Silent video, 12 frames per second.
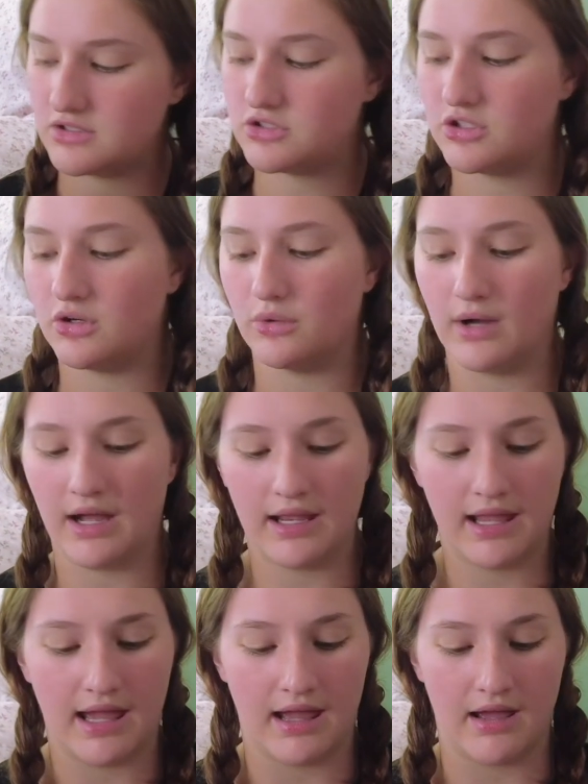So I
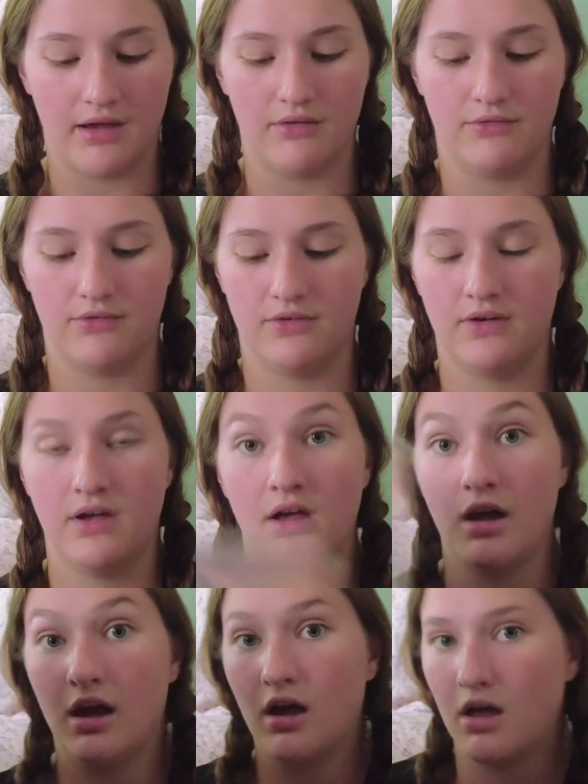have
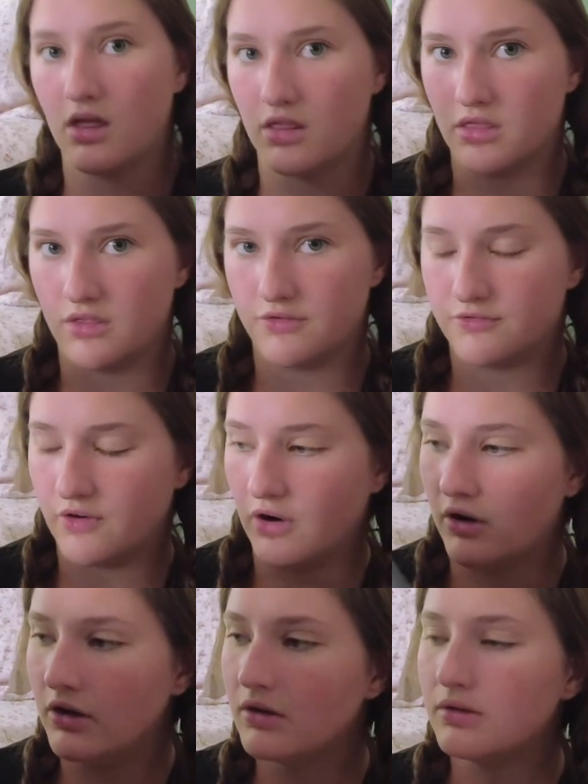The
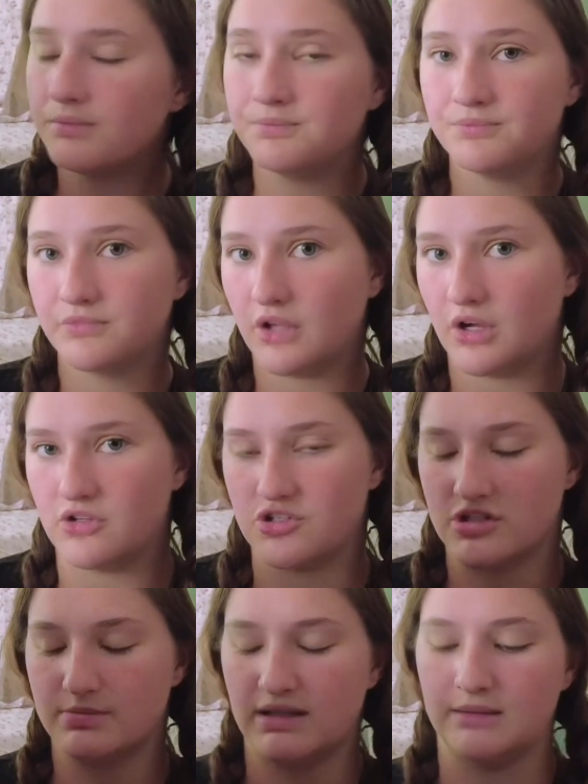Fall on
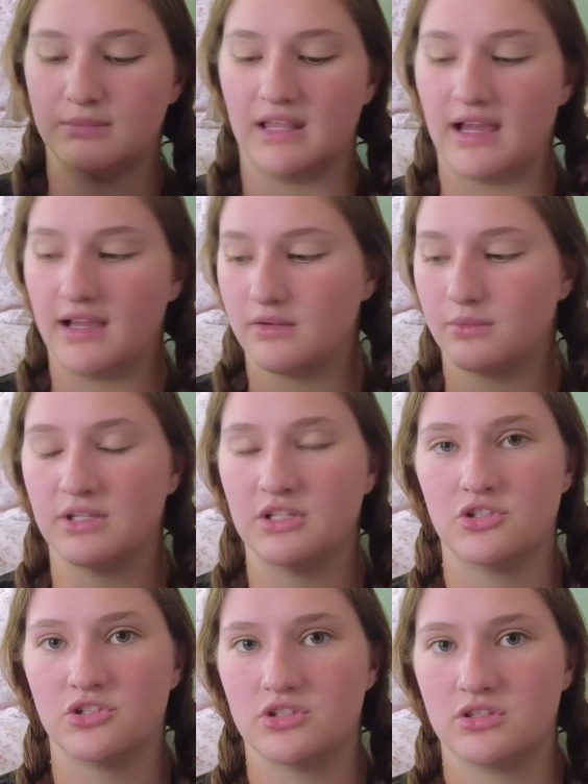just plain black,
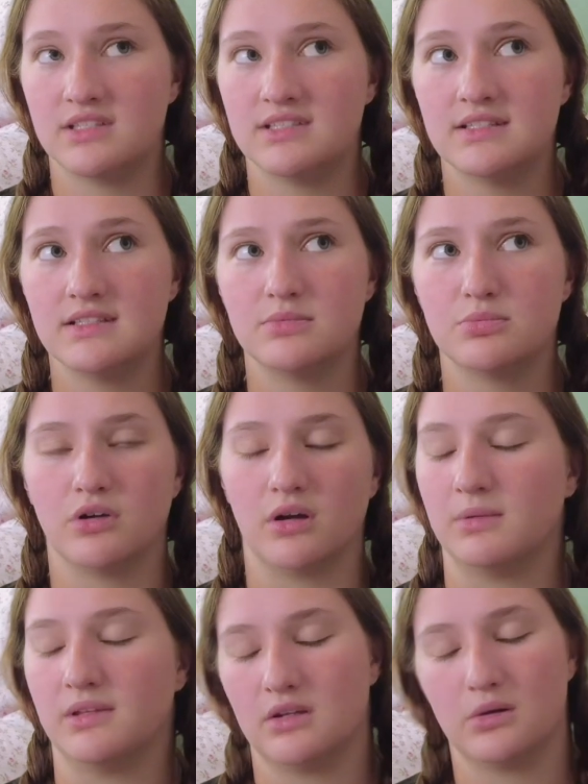which this is
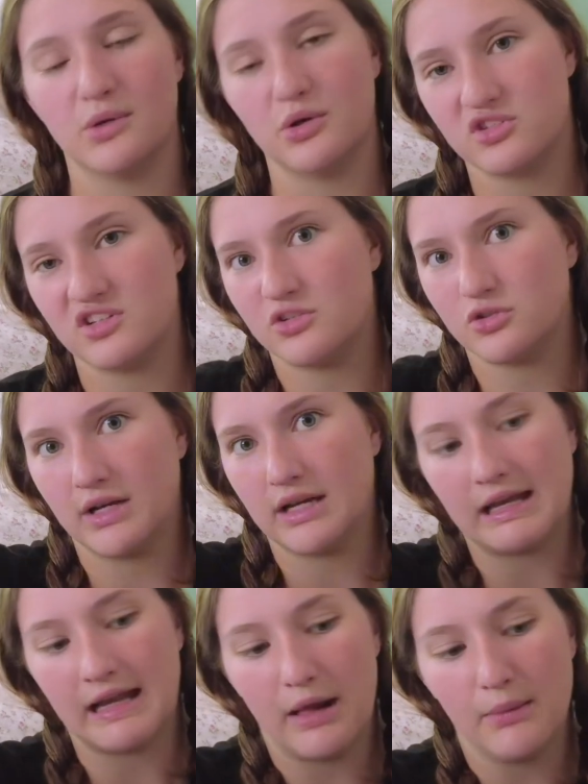probably their most
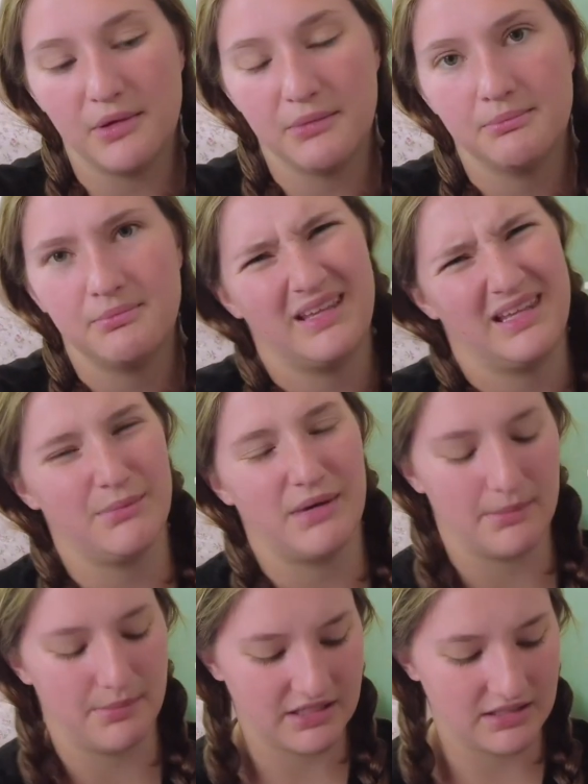underrated album, in my
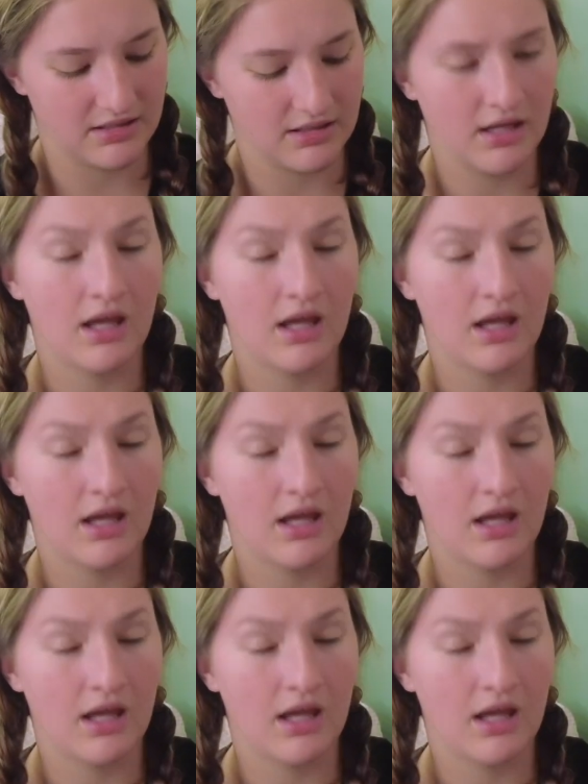opinion.